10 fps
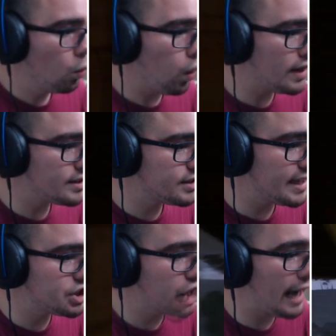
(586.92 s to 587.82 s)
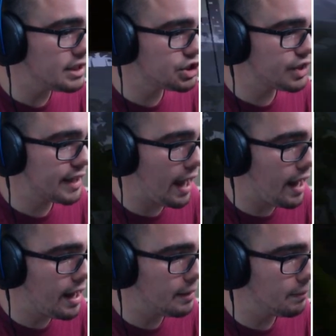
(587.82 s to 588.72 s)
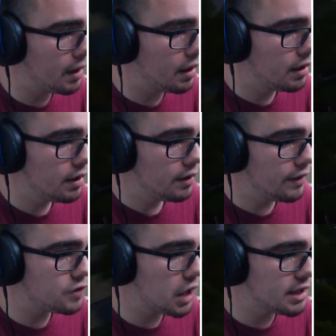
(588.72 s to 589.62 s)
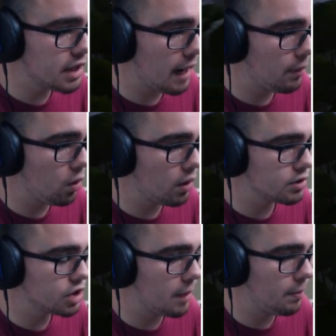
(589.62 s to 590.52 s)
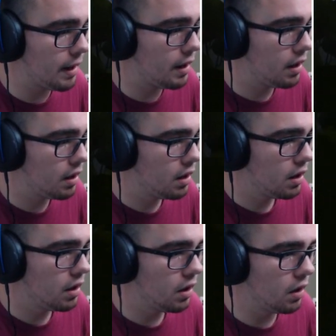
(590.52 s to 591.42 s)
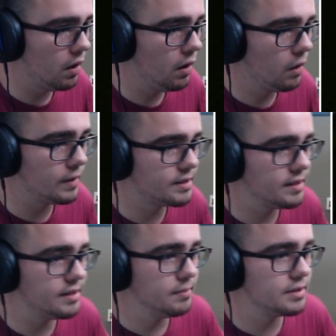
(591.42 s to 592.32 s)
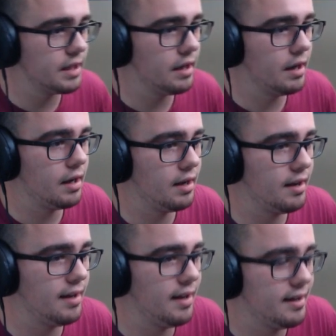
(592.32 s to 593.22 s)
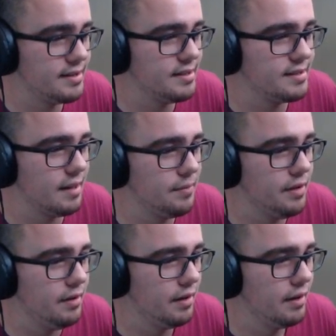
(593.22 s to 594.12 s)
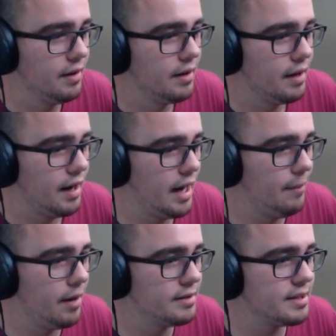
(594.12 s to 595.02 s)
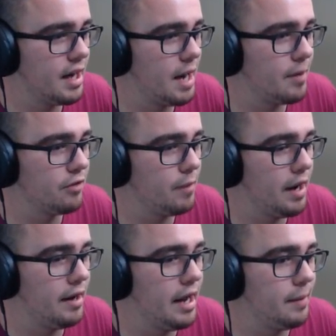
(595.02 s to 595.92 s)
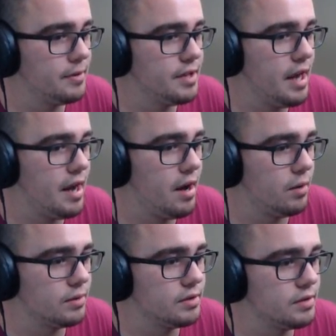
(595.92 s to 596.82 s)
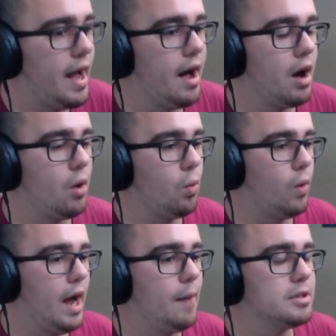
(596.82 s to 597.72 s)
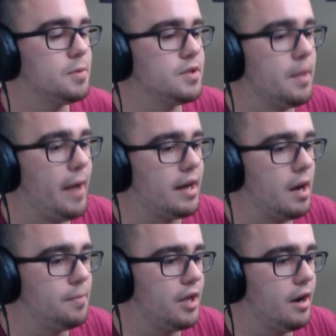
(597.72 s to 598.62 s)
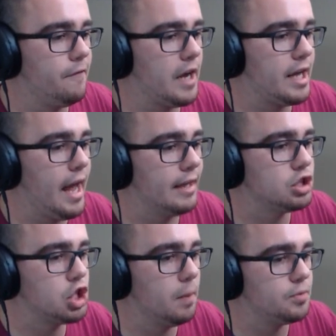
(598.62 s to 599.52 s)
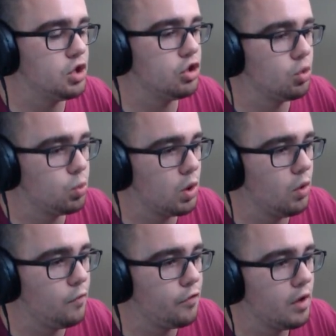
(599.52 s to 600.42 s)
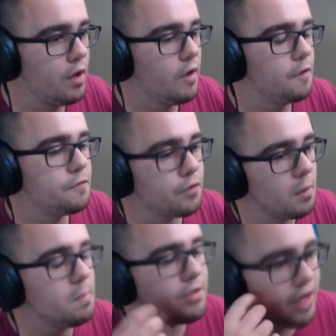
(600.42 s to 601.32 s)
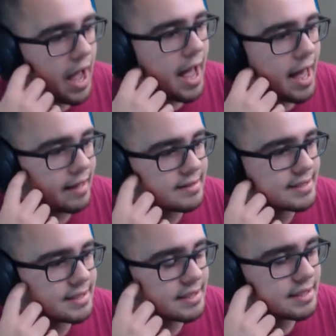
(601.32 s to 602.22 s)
What? They changed the game. They've changed. I'm going on top of my... Oh, is this some sign? Is this something? I am on top of my neighbor's house. How? How am I supposed to get back up there if I can't jump to the roof from that?